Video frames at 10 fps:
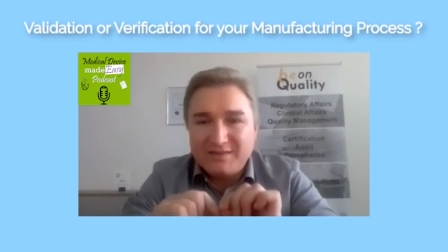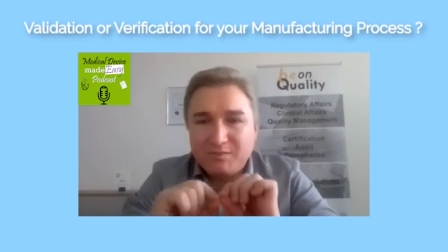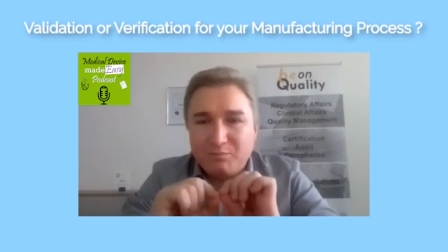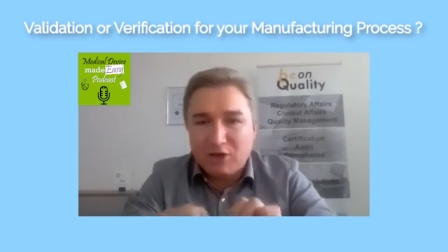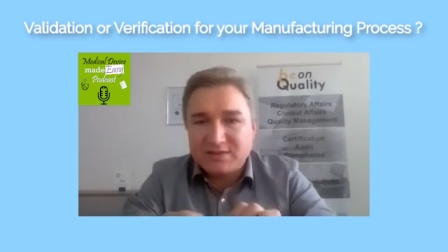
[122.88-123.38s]

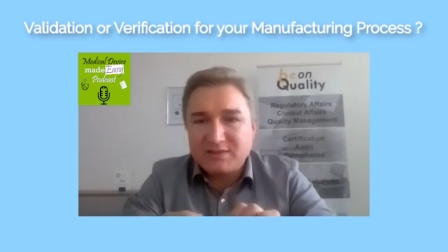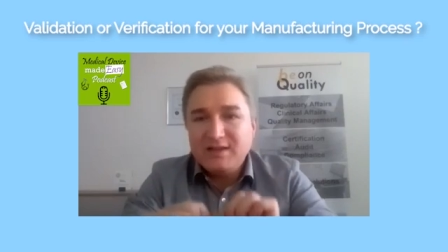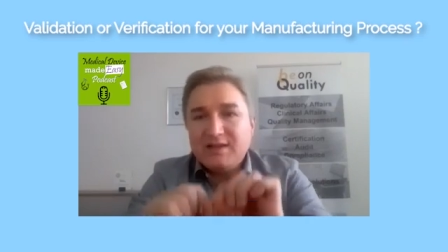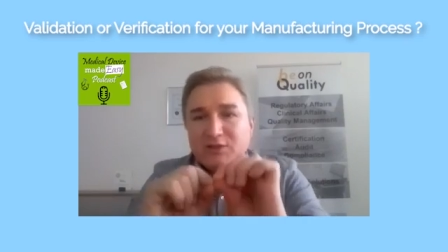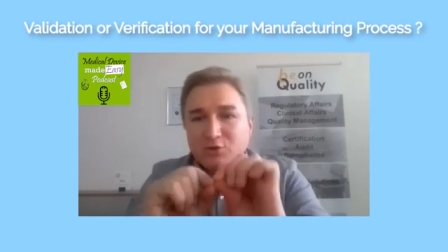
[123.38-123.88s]
spot
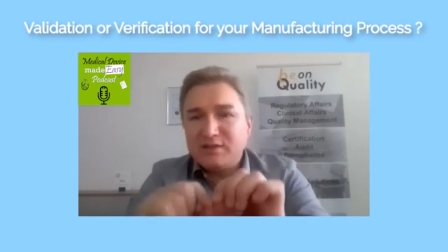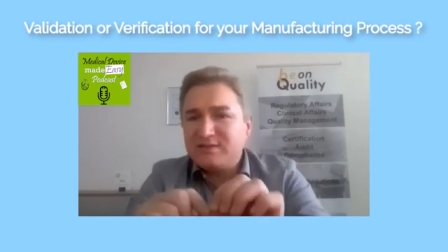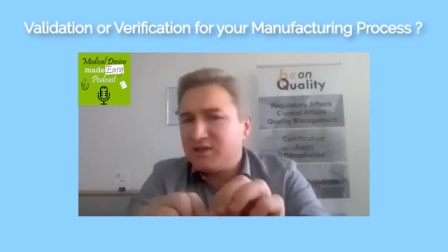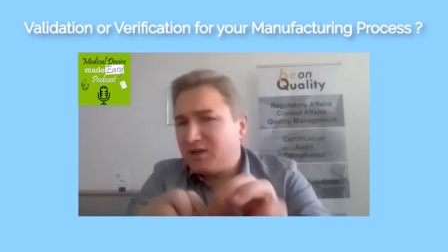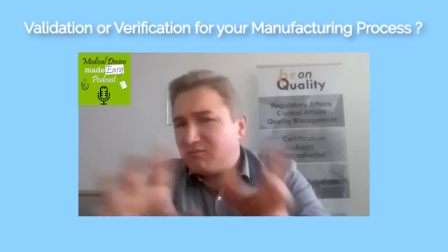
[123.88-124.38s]
during
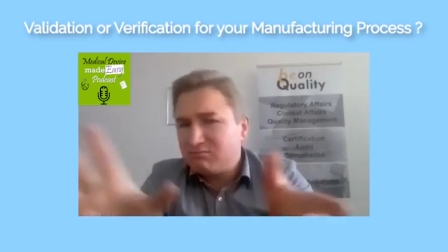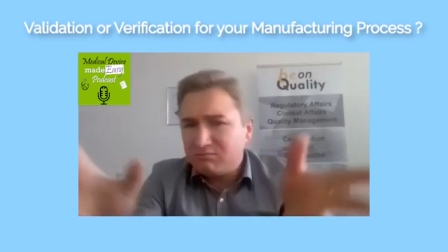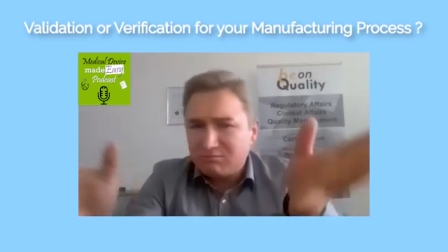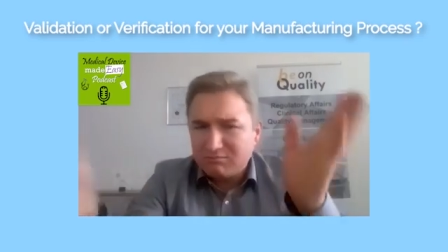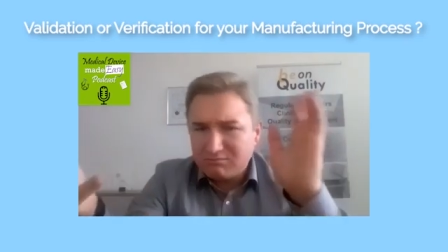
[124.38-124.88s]
the
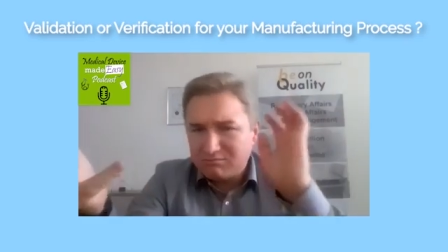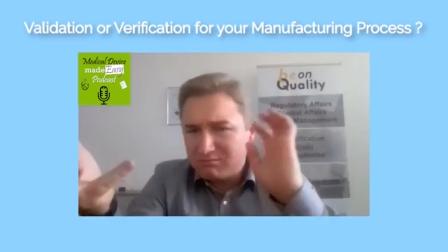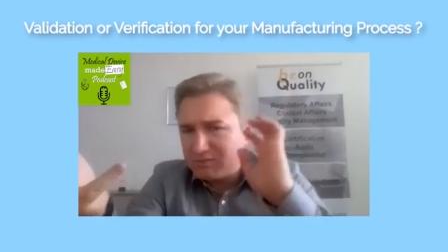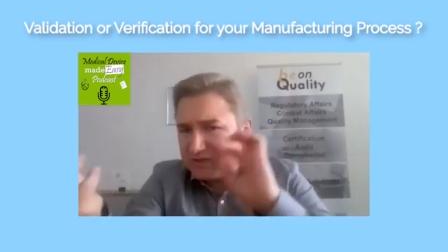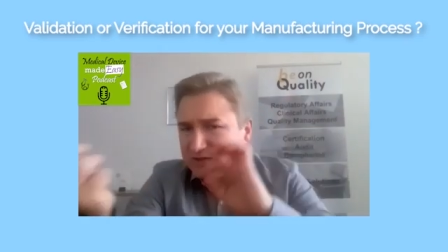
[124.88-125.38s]

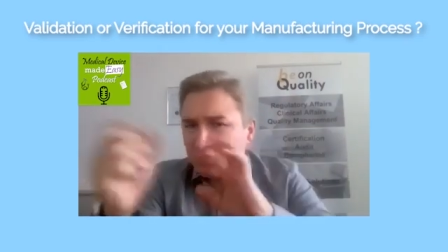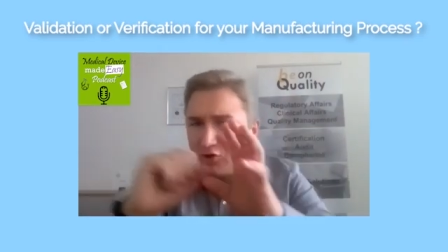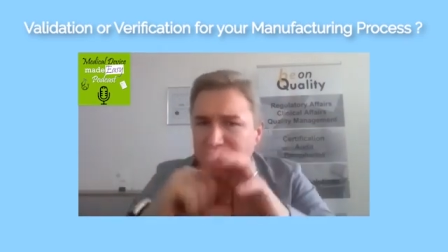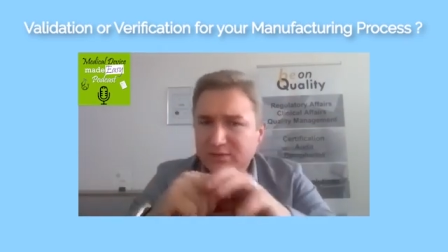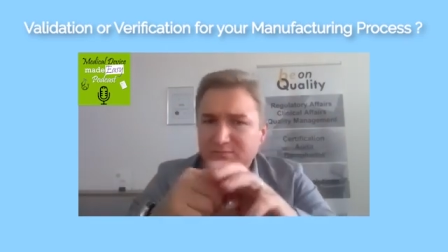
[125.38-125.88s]

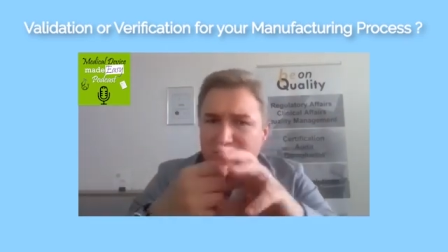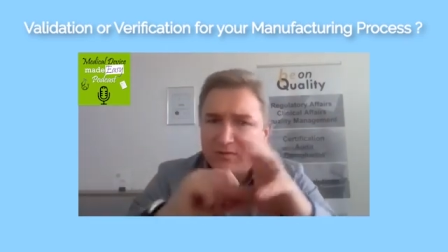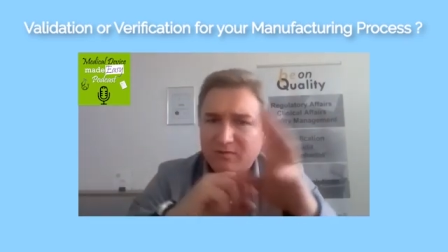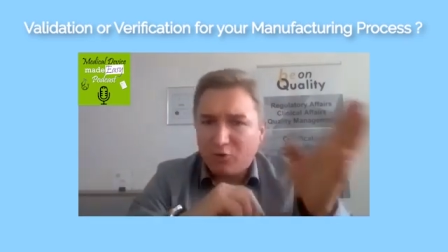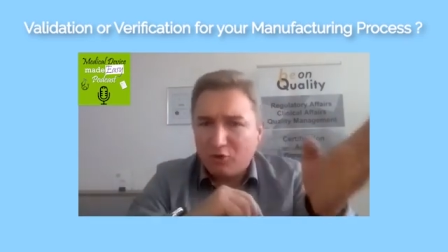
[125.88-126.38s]
third,
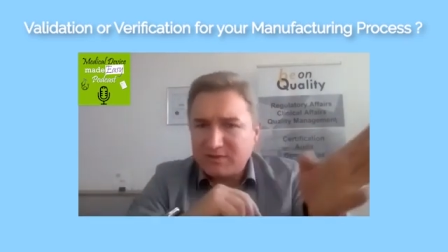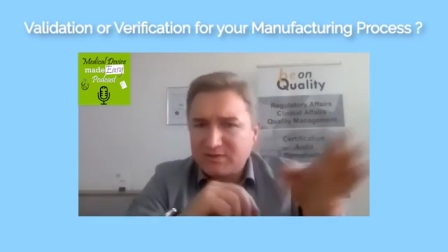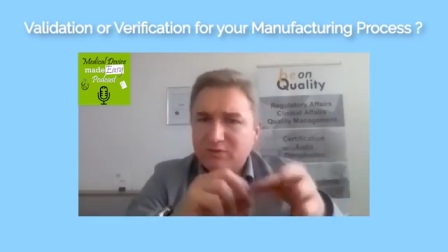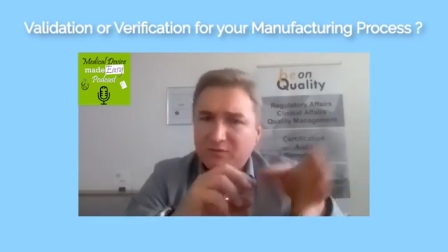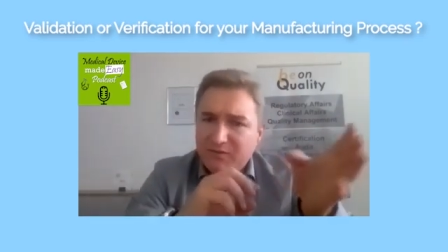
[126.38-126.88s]
fourth,
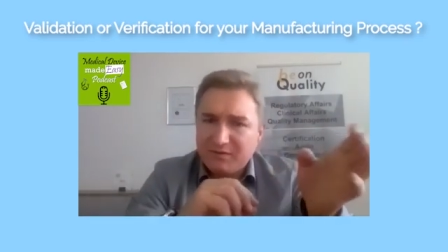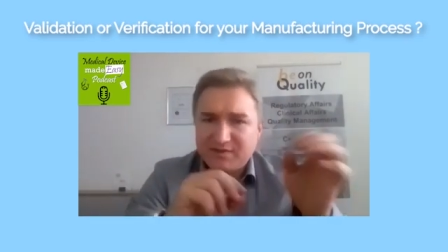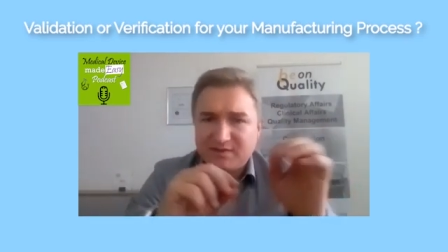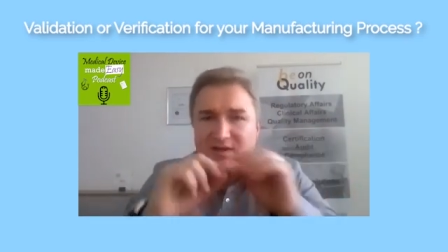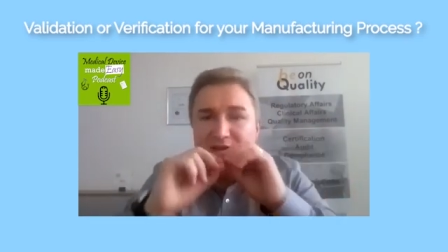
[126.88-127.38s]
or
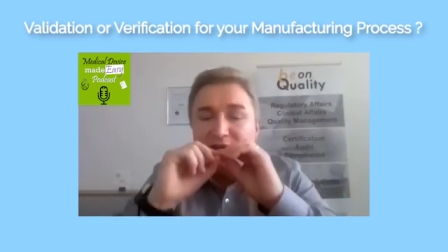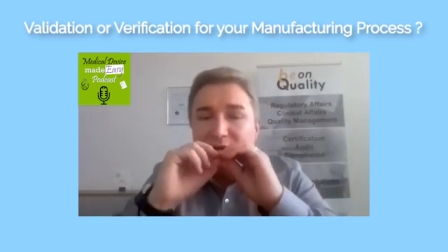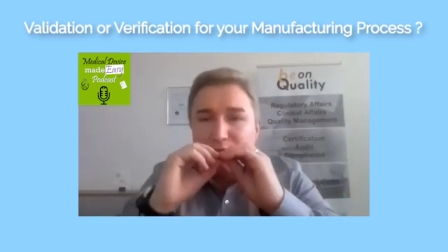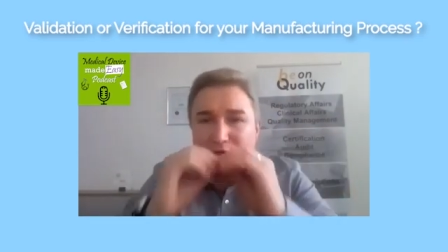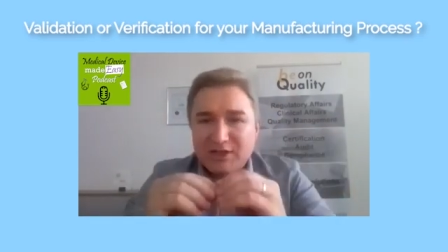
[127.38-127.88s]
fifth
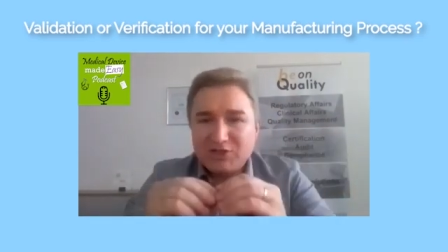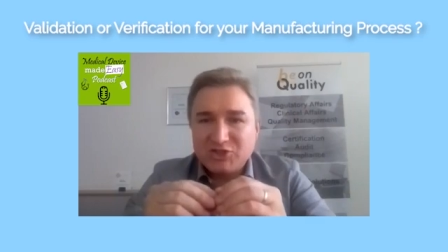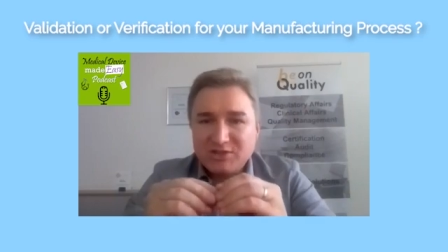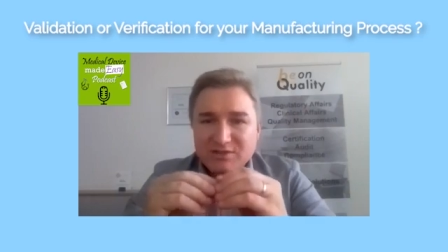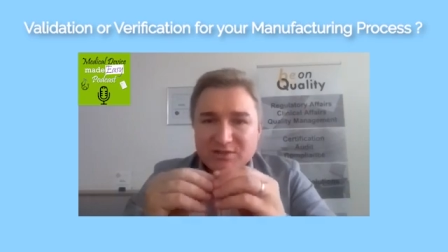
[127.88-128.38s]

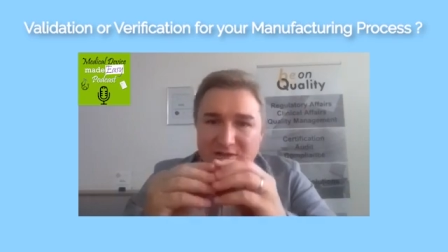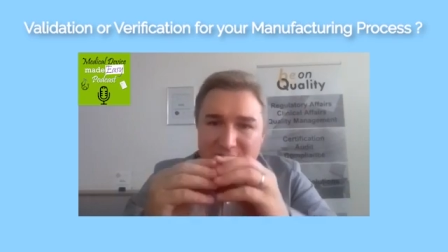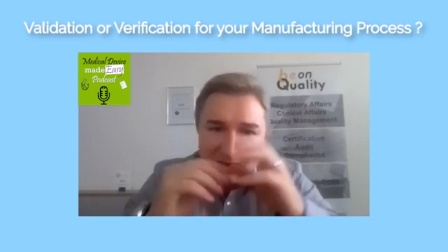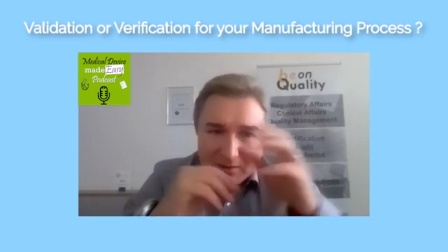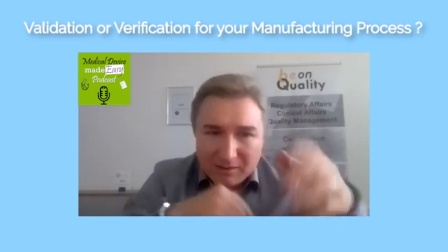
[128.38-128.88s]
production
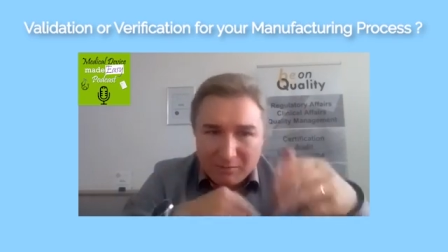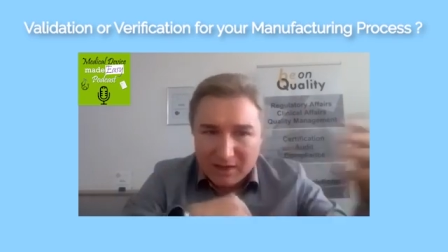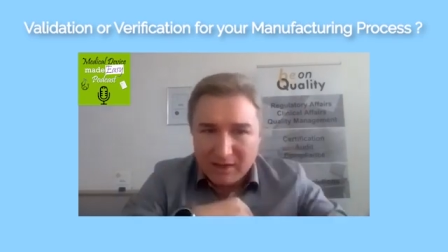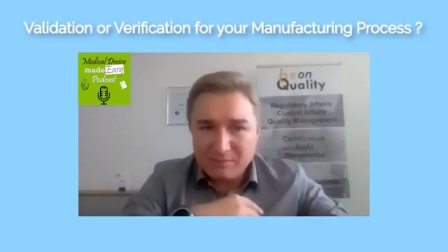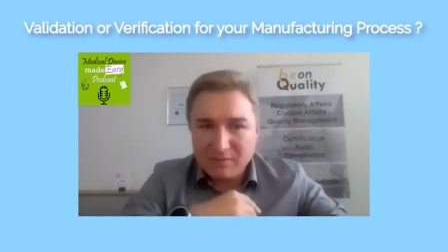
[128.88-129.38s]

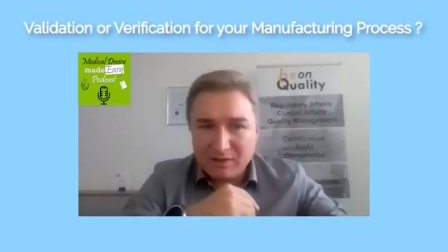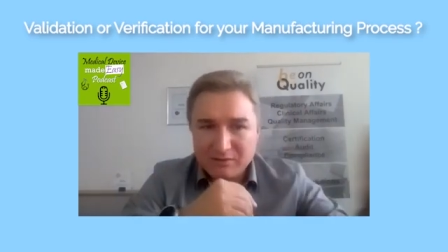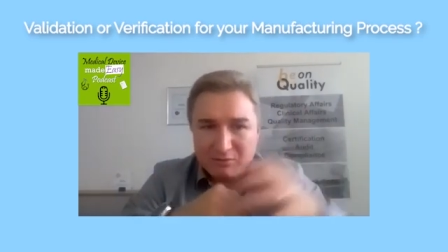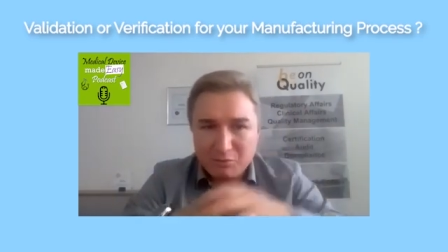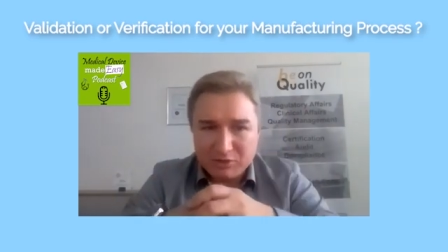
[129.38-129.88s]
um, uh,
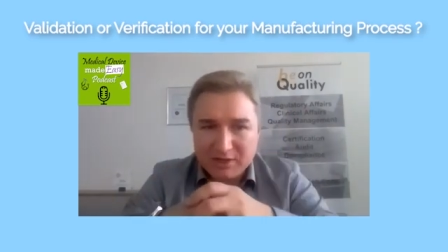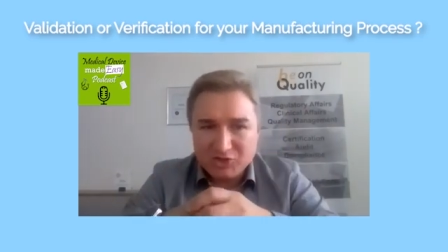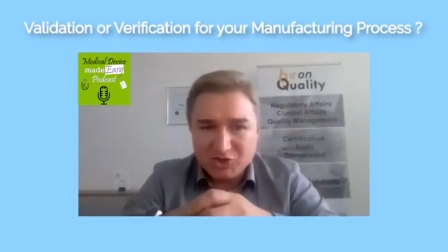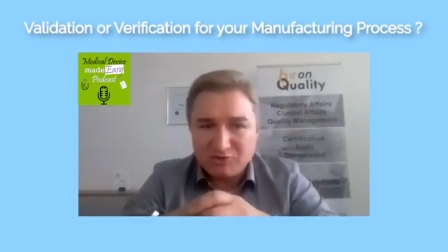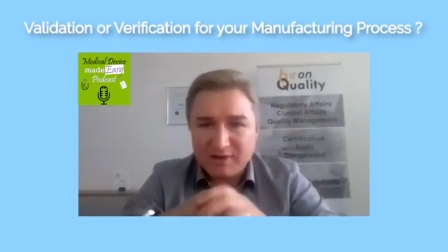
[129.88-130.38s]

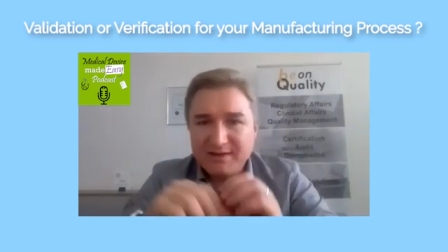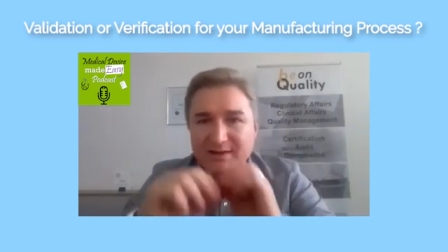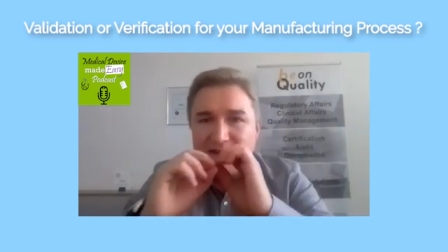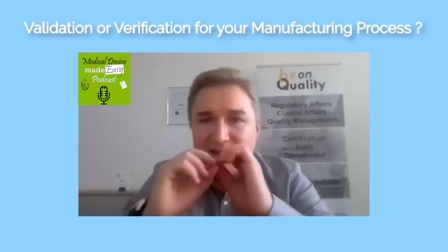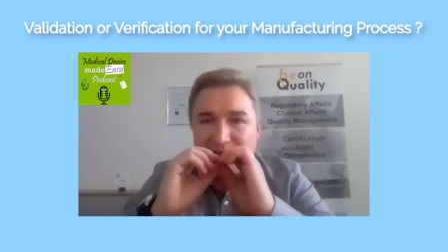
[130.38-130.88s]
production
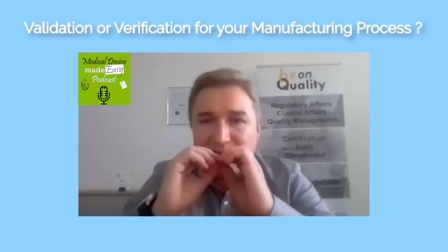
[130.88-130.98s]
run.